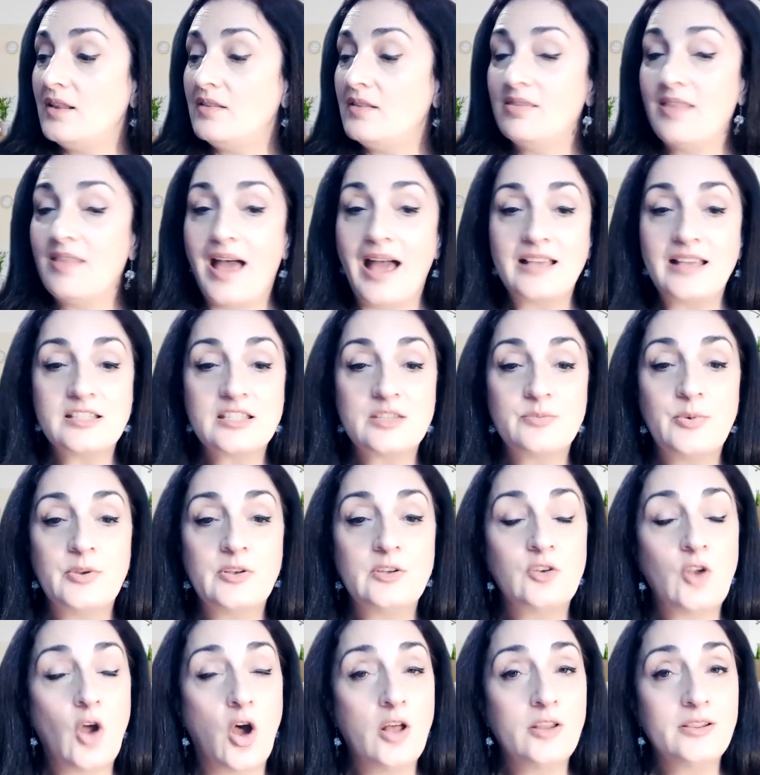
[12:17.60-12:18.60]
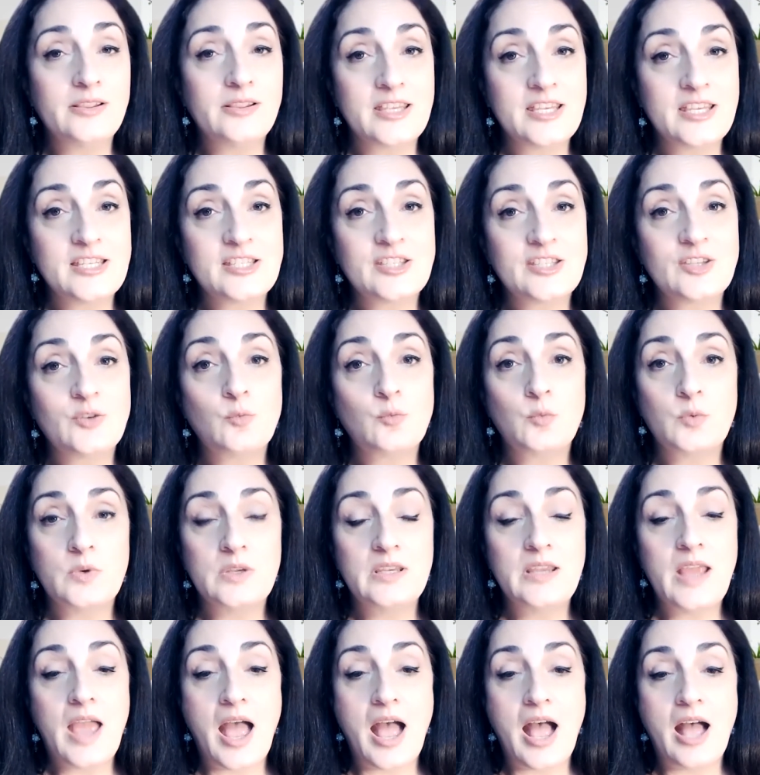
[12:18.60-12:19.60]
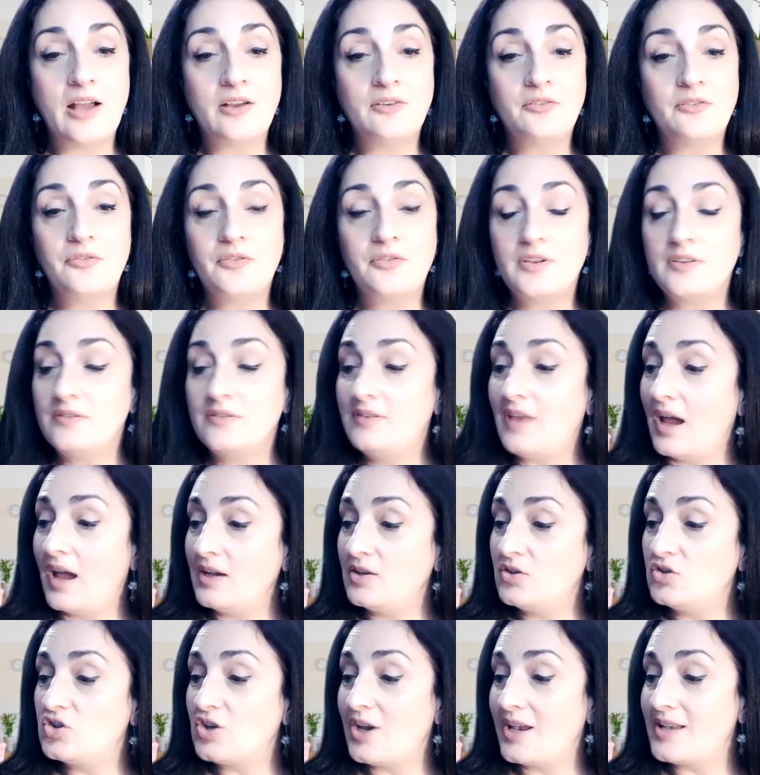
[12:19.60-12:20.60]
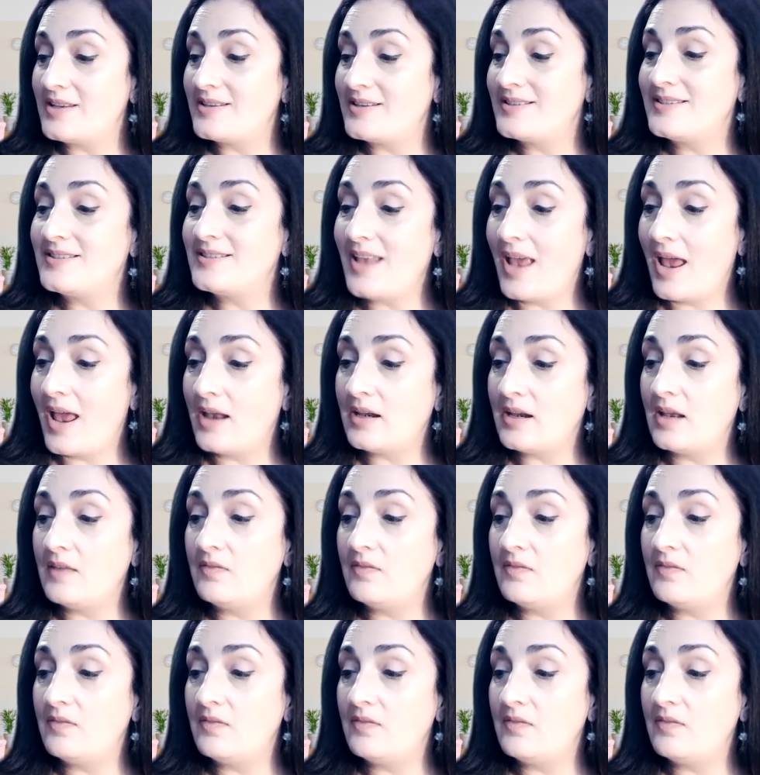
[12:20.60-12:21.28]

last but not least, we have DigestZen.